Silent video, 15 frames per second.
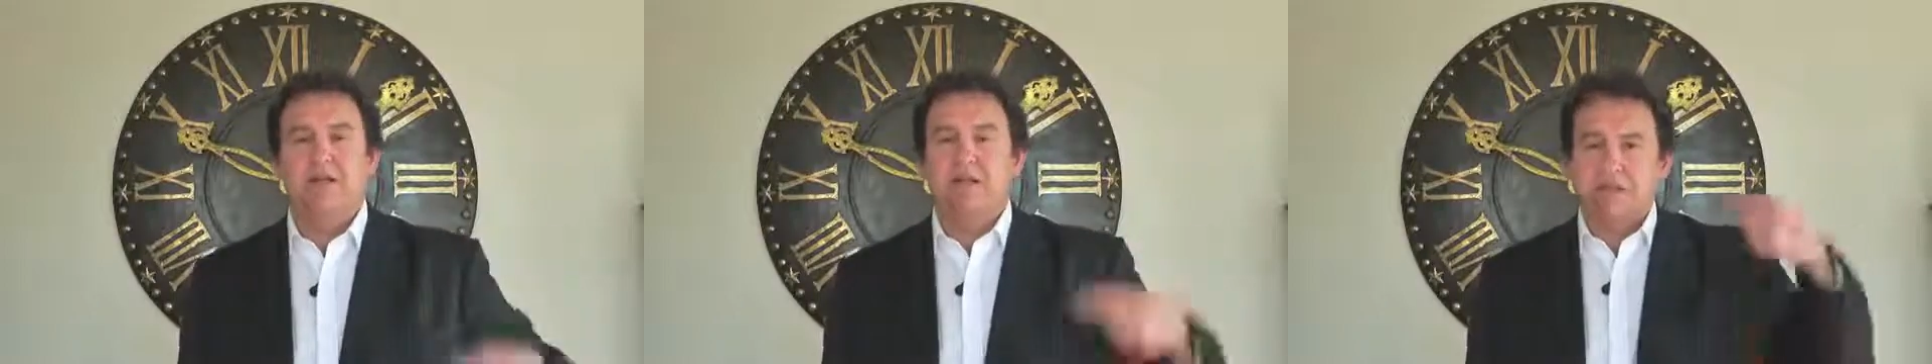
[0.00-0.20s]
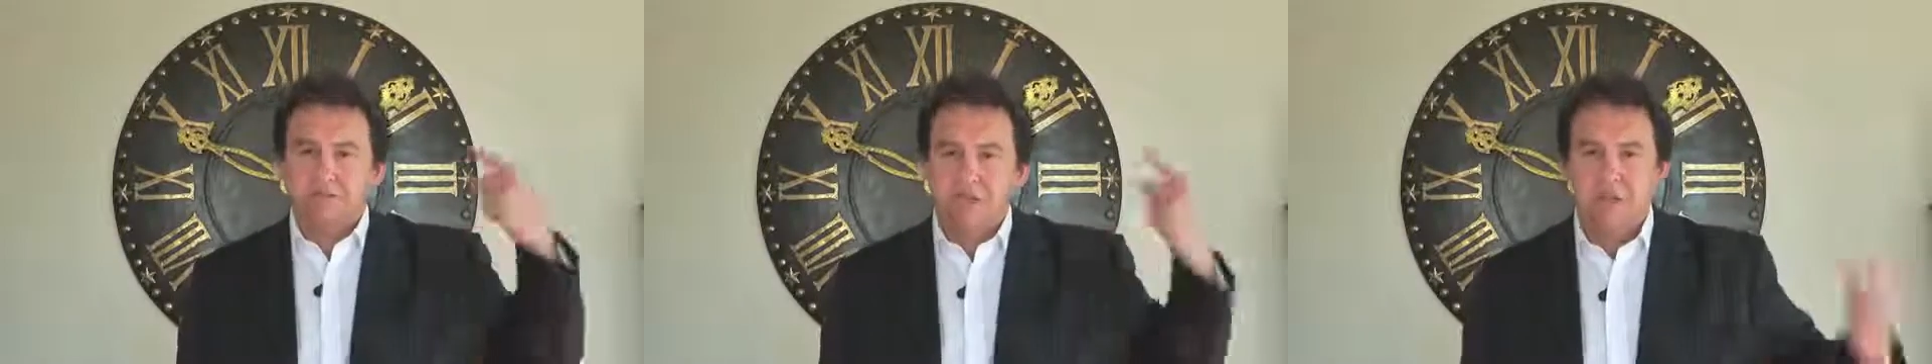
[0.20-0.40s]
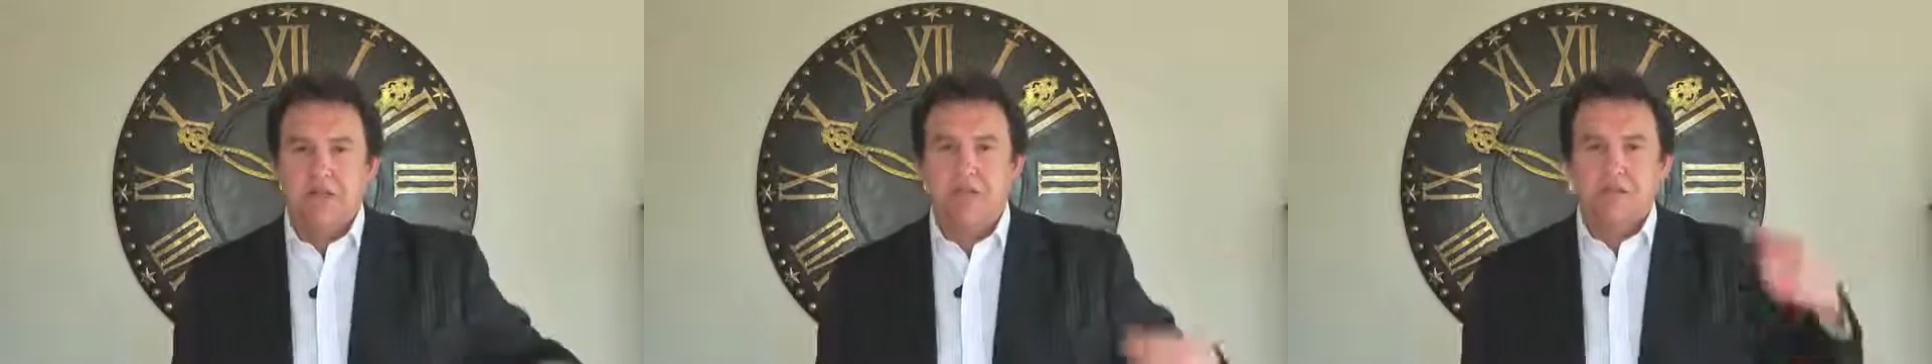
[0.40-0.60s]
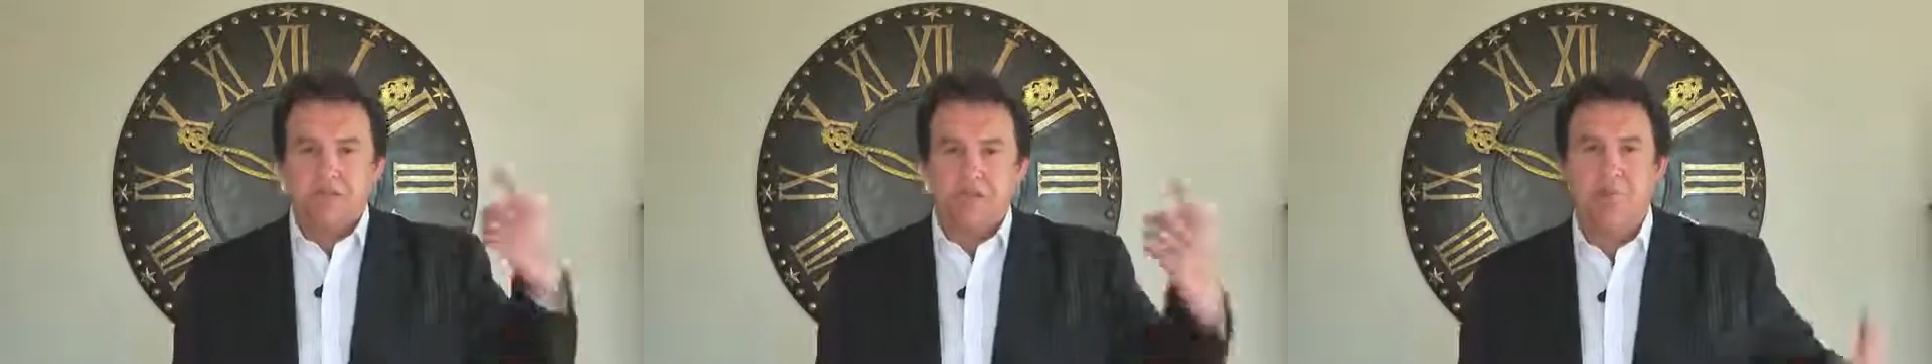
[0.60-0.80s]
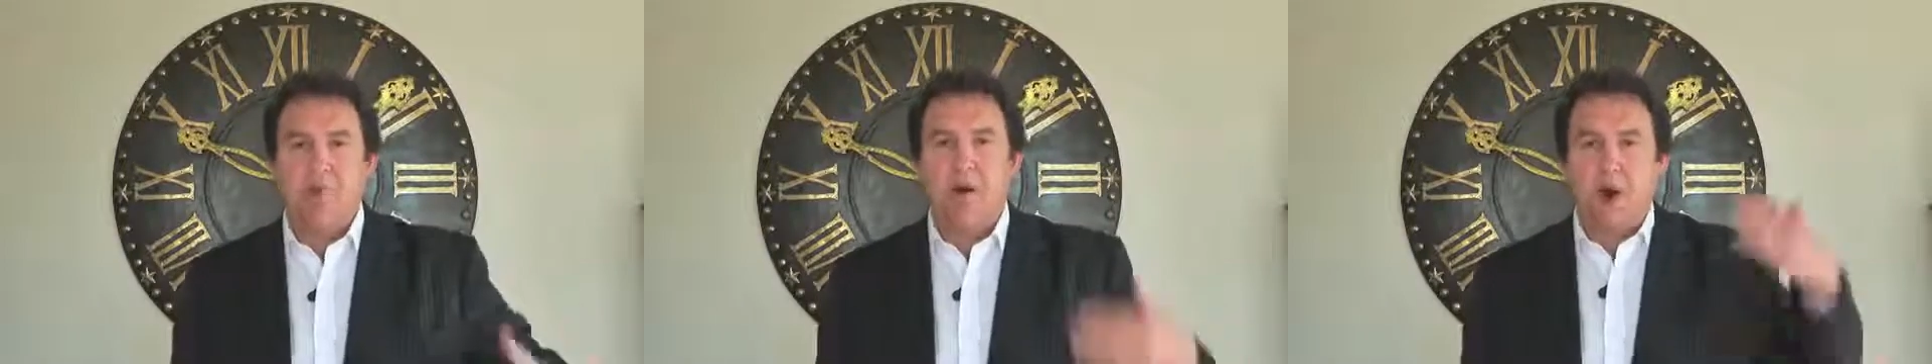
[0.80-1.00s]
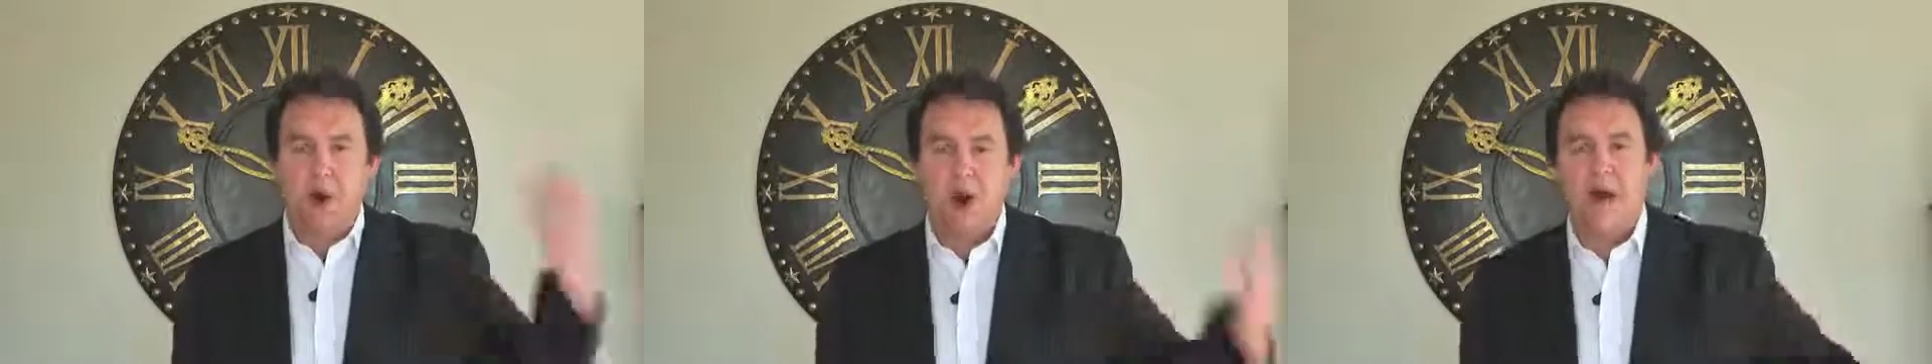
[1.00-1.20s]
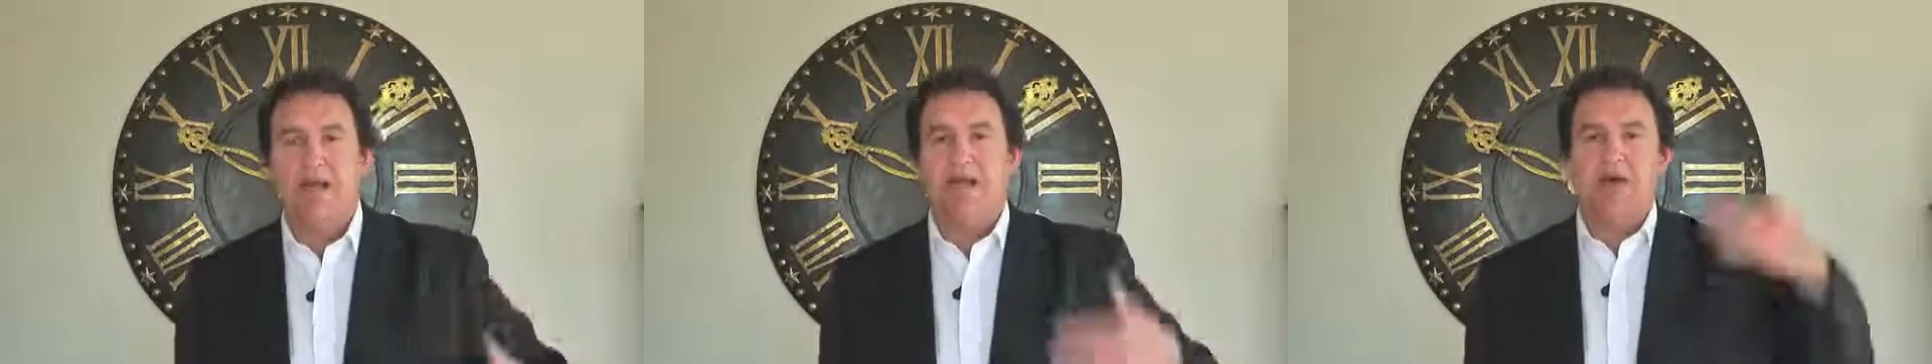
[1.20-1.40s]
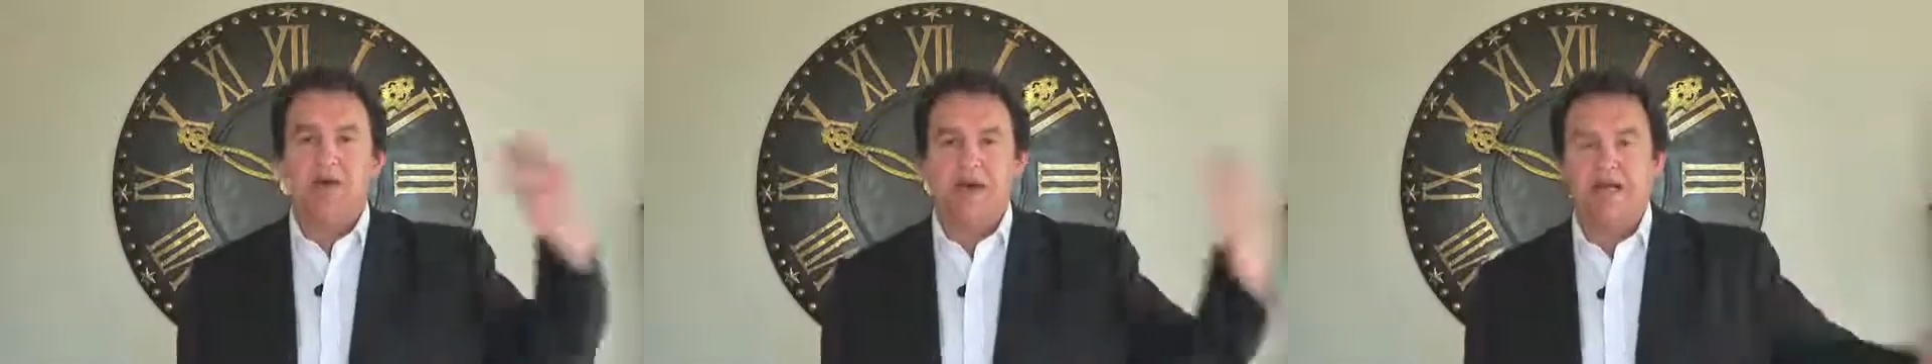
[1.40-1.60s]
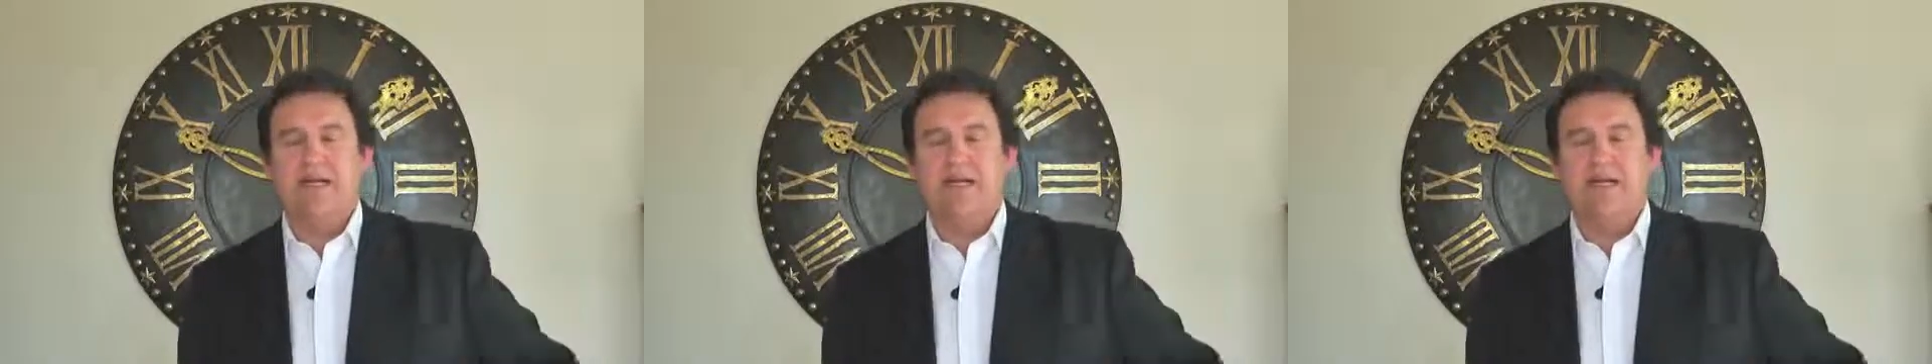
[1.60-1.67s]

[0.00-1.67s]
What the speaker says: this sort of pioneering,